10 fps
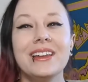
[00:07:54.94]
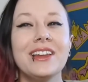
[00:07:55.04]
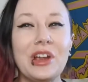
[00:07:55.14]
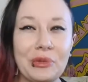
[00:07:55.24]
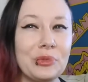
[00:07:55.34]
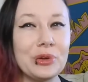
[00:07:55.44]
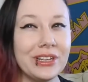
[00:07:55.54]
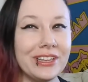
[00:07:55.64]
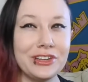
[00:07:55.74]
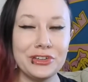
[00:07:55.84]
Not
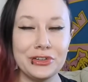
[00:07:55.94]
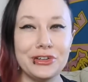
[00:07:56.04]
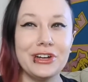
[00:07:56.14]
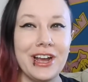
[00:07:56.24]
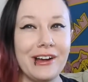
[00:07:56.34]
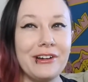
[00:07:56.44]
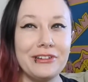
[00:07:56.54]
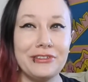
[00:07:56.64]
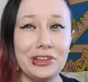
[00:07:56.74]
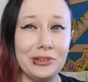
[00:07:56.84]
really sure how
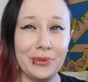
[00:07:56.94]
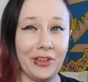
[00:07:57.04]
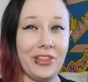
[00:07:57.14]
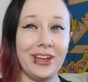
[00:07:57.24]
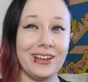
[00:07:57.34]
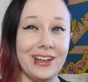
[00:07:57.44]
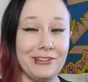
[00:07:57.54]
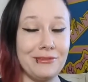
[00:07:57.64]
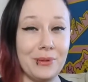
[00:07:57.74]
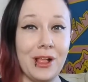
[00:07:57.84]
I feel about that
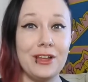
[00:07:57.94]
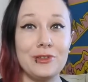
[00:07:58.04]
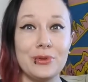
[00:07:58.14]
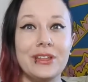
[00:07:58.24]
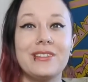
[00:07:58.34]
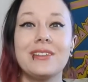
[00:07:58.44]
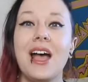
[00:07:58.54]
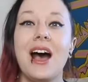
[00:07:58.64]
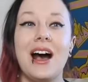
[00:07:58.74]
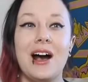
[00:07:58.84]
kind of plot twist.
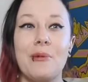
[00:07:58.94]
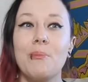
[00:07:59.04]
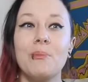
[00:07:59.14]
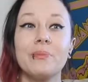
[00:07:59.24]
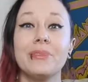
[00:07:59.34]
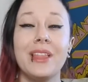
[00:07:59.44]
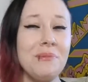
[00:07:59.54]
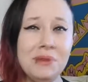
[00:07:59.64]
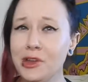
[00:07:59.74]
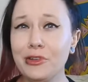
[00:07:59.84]
Let me know
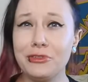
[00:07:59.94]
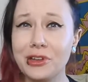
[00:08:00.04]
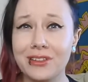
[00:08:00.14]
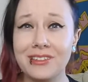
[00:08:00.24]
if you guys